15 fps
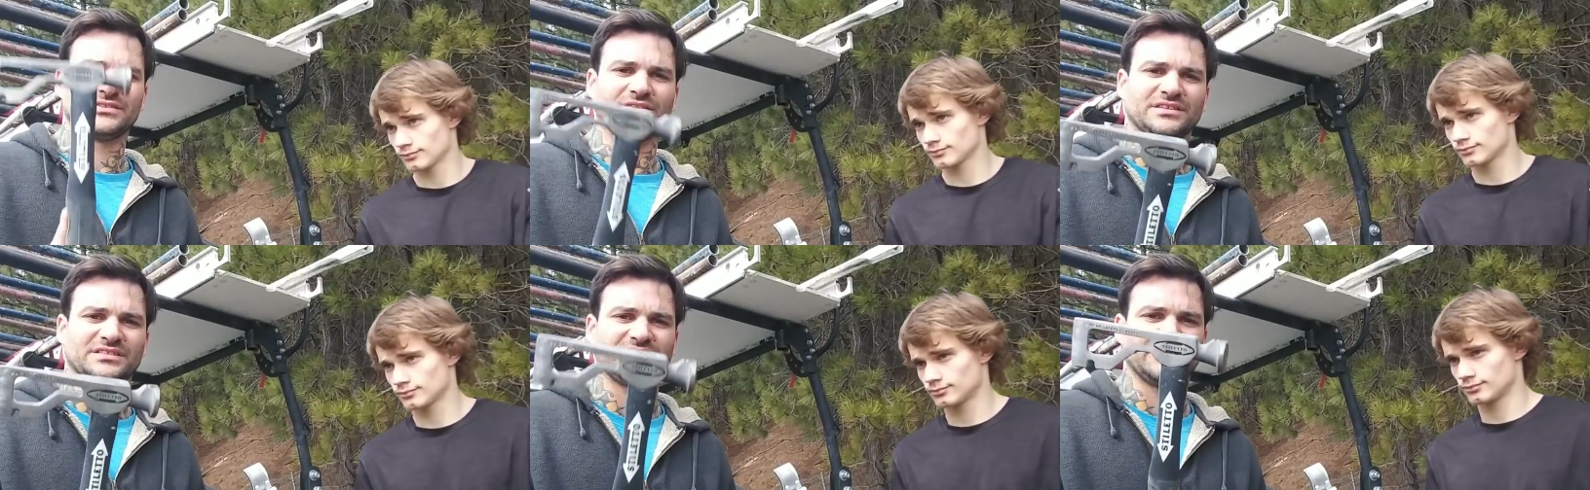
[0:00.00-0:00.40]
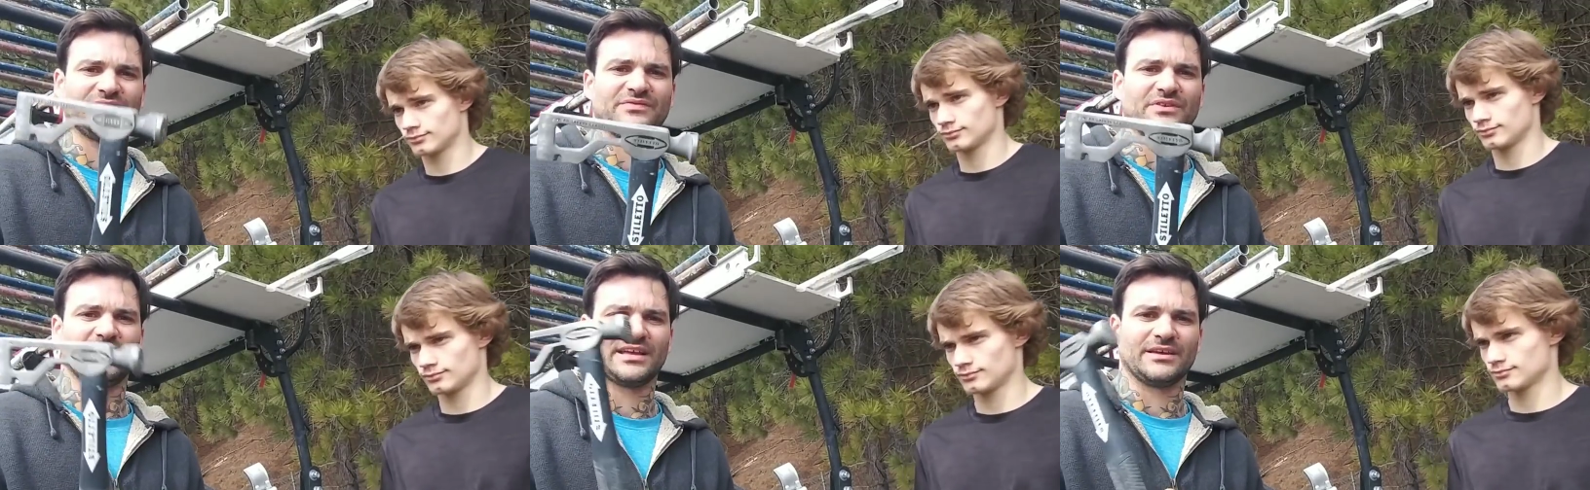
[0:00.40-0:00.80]
Speaker 1: so this didn't
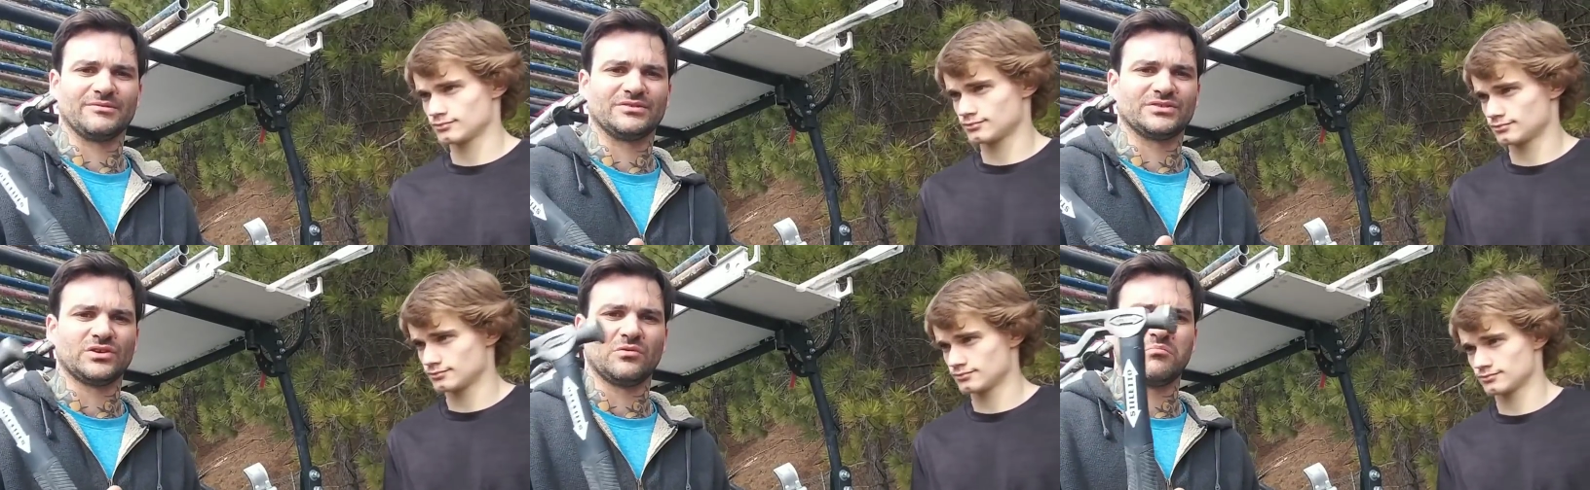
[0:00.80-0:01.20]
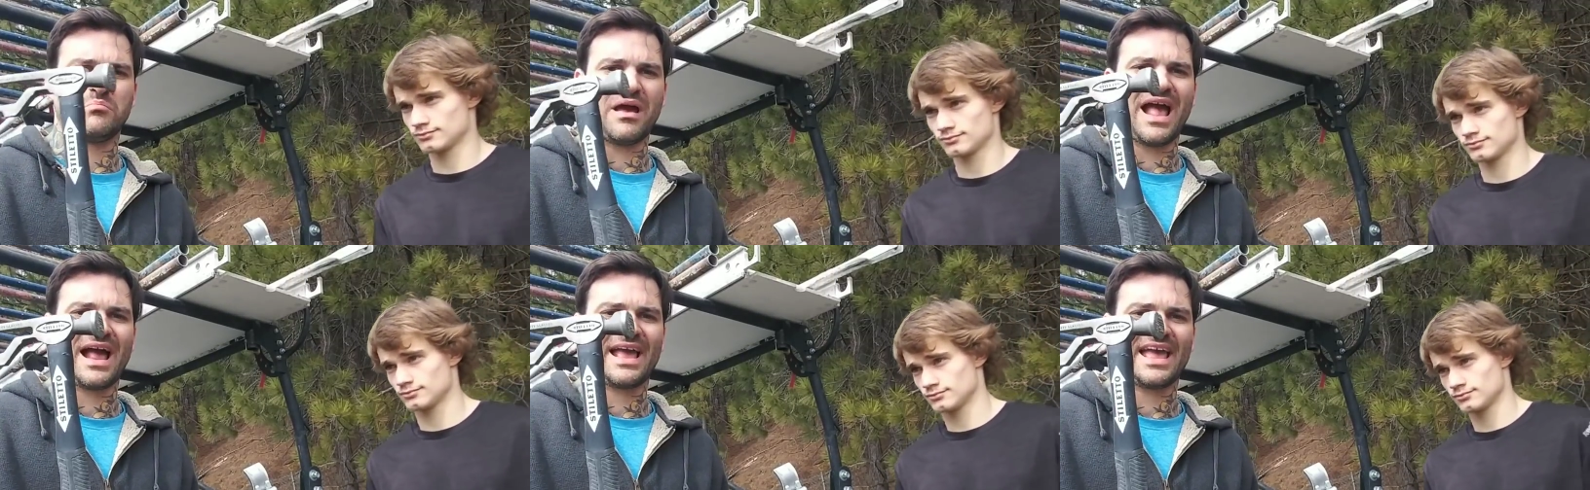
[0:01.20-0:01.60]
feel like it was so
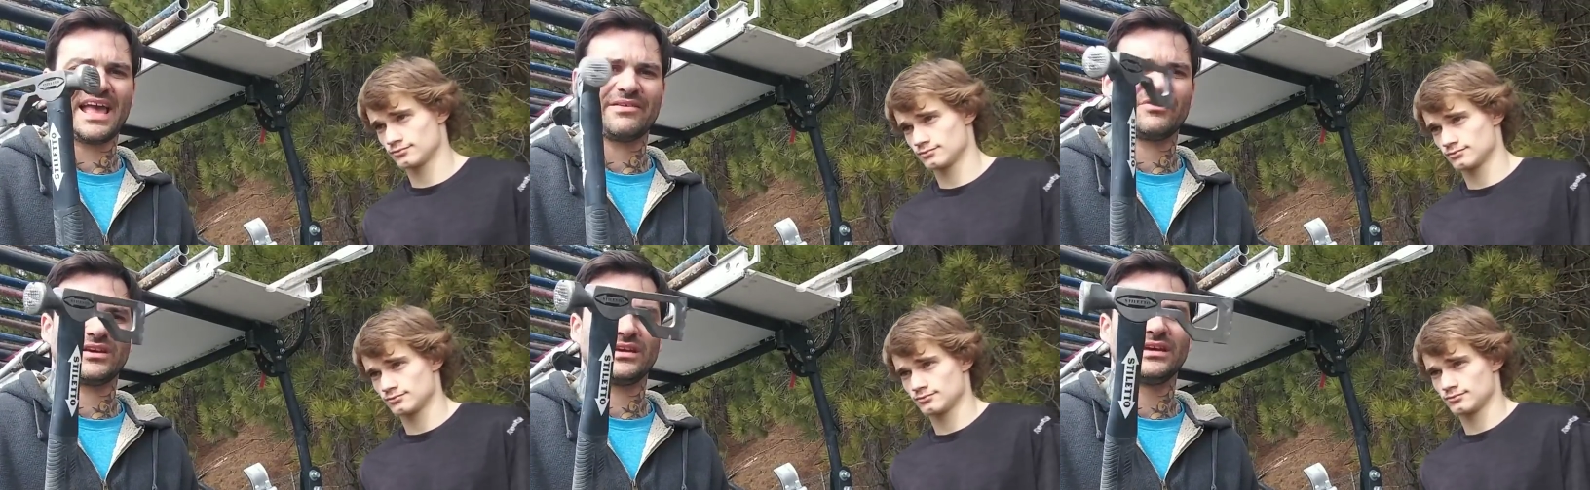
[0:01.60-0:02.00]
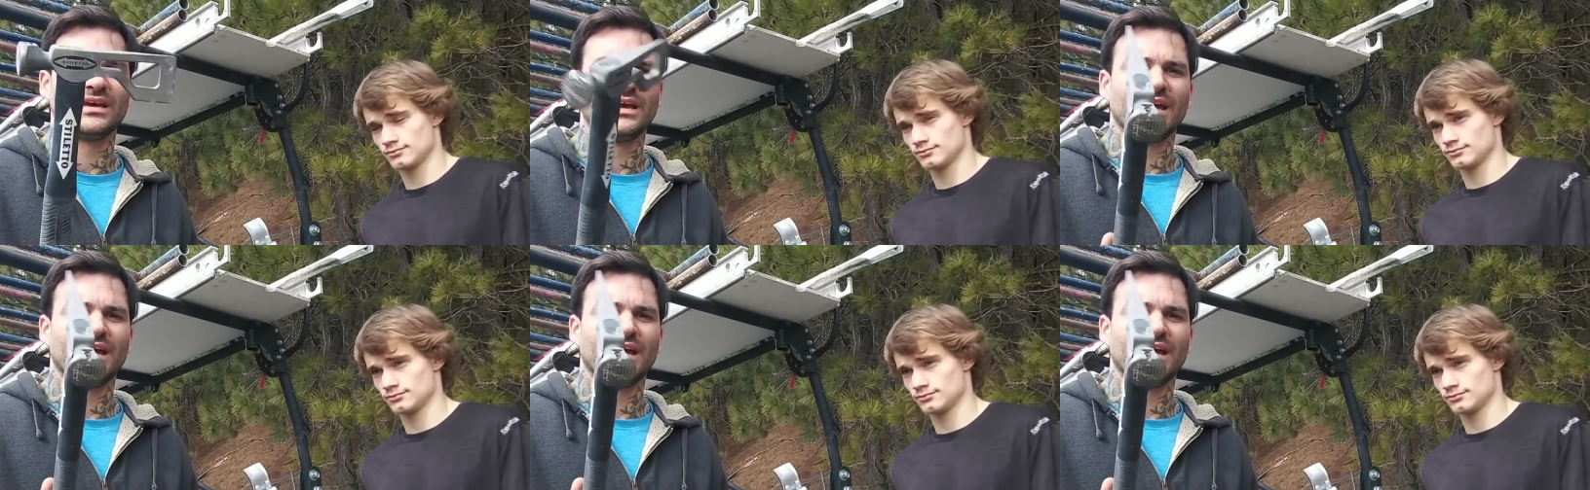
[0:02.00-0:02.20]
back heavy.